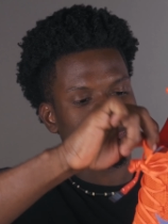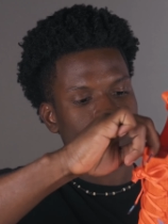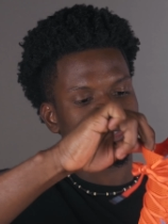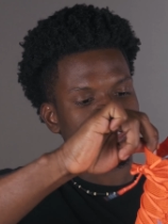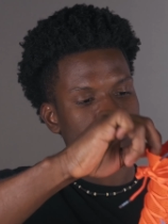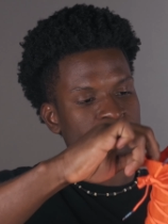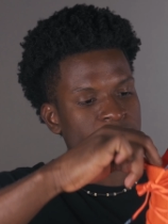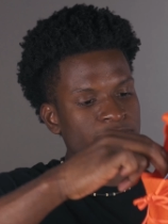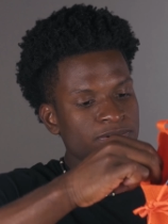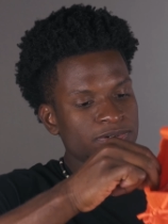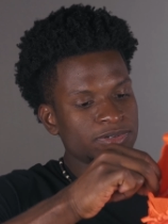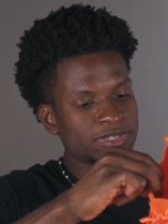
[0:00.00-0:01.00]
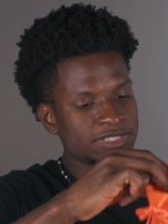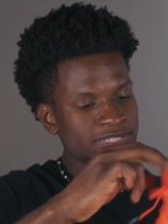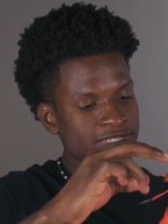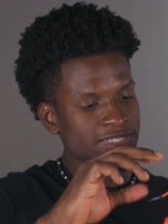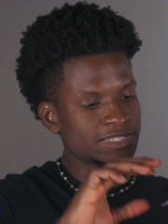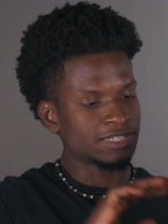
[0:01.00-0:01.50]
which is pretty cool
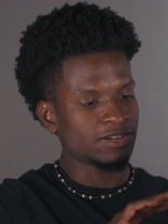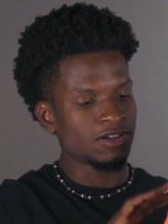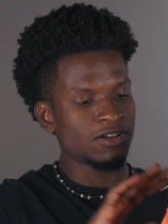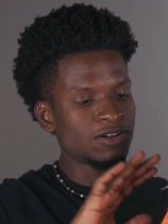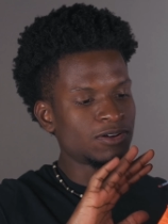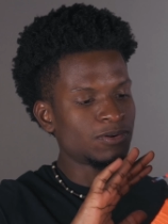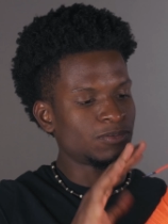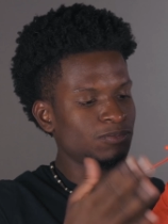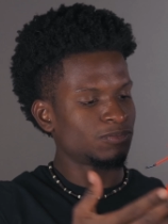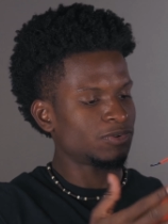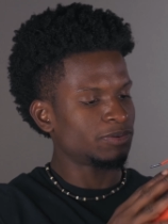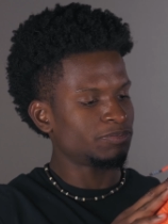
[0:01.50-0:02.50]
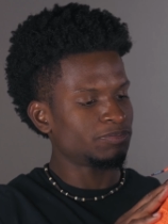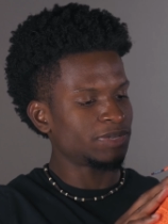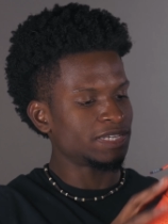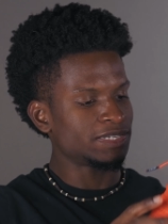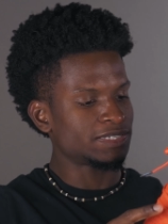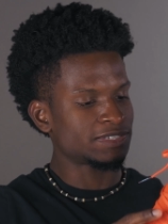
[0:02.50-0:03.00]
since it's an all one
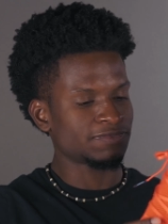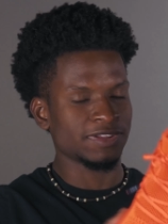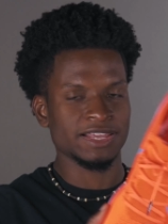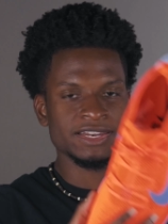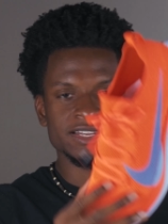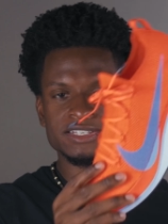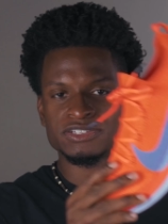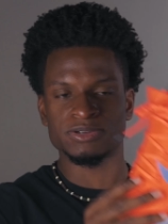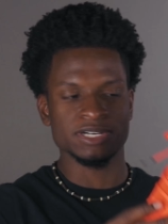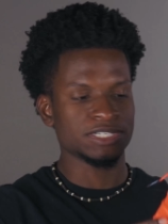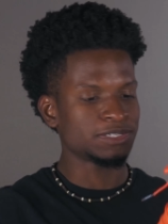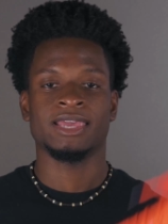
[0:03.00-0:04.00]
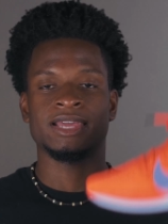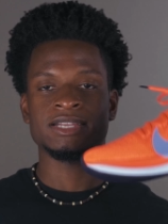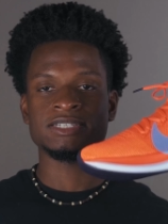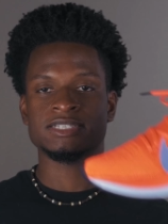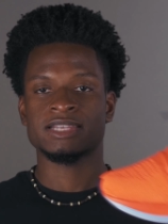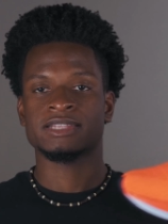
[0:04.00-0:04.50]
piece Flyknit construction.
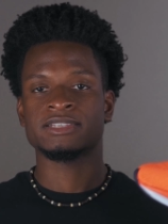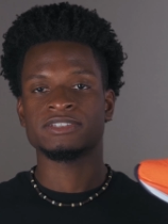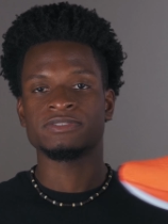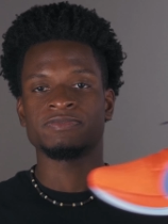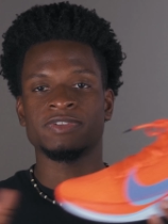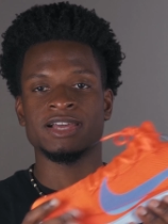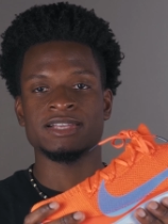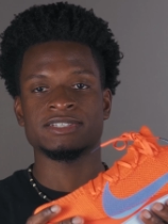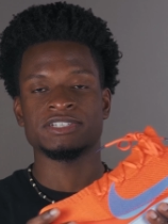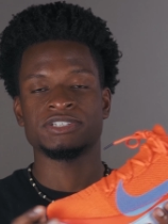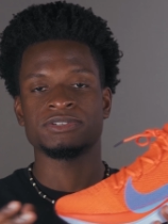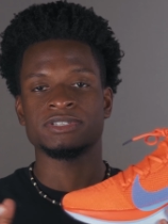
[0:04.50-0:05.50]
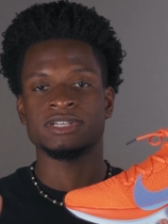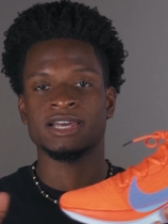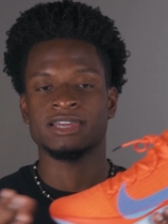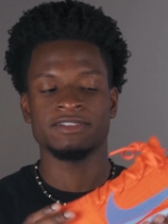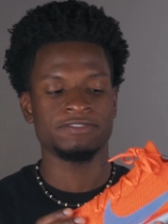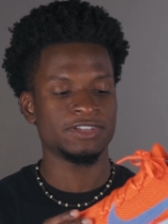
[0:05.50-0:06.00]
And just like the Zoom Flies, this shoe is not
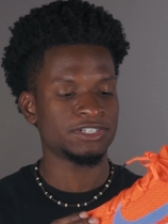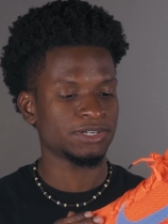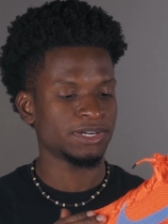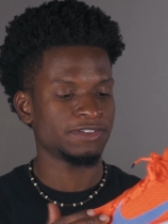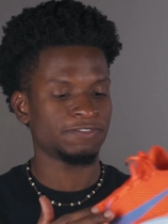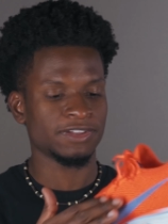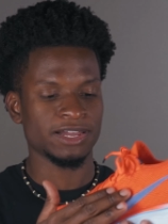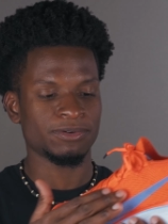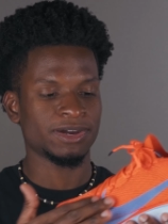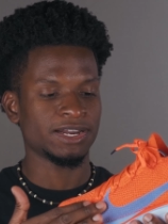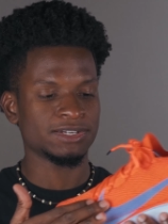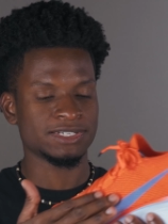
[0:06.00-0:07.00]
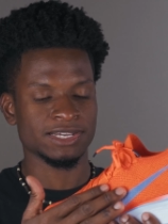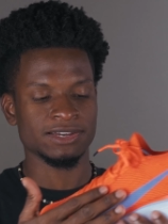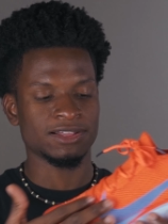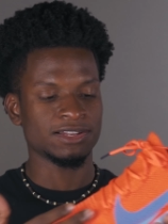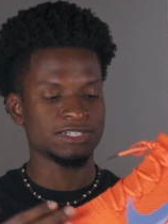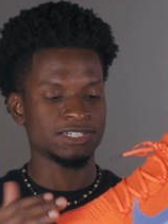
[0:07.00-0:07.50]
going to feature any Flywire
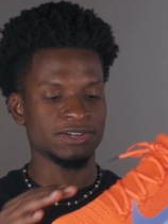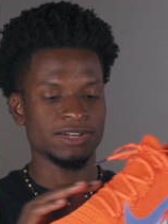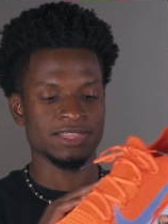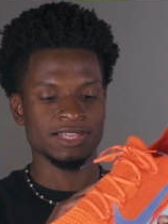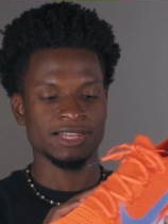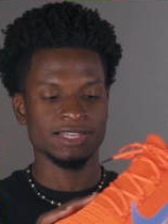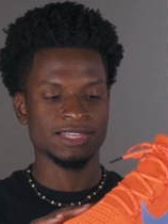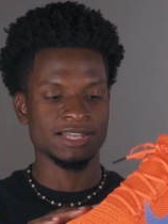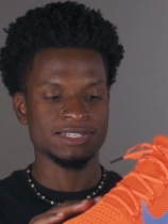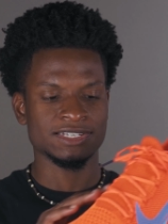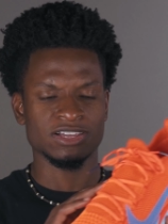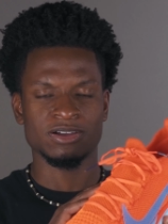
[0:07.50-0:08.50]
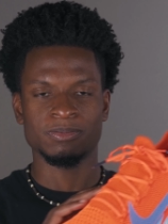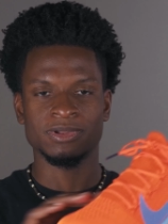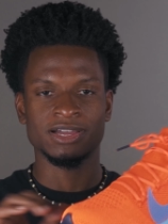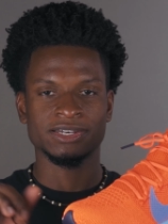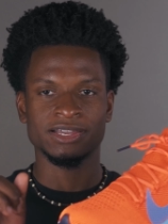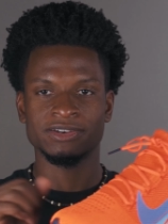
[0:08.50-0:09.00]
technology or anything like that to help
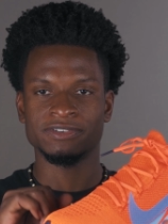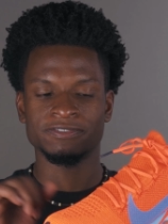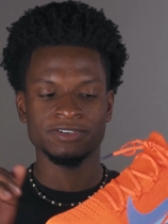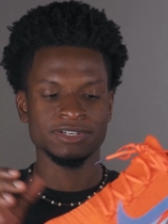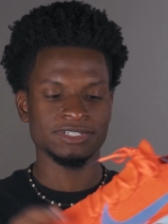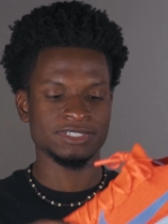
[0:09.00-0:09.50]
lock down your foot.